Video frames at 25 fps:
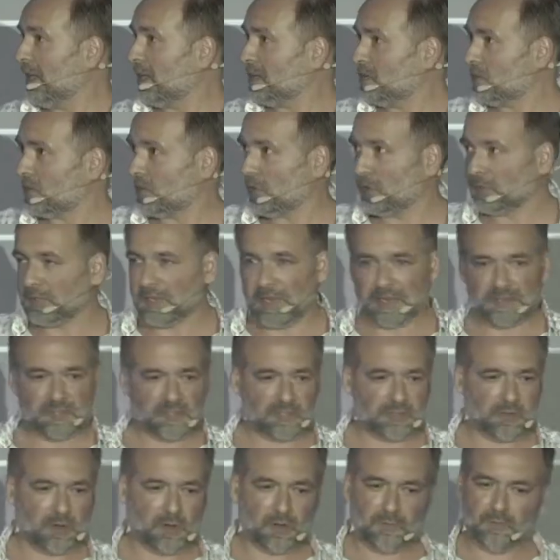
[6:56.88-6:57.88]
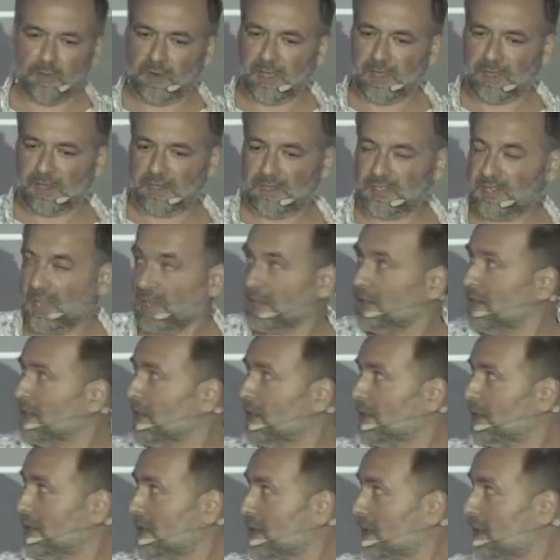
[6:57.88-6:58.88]
later on, and sorry for getting
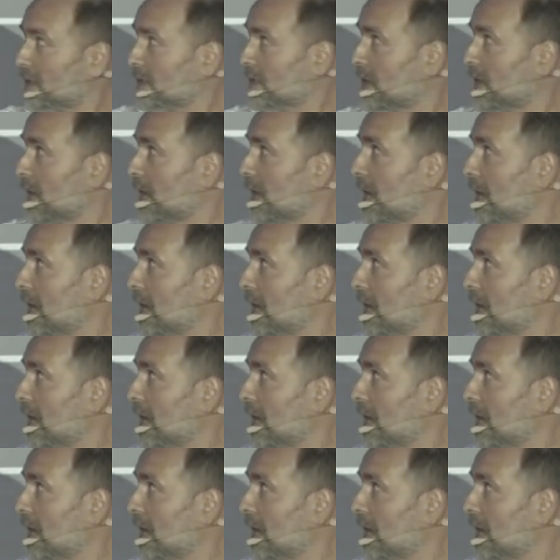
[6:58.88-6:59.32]
technical again,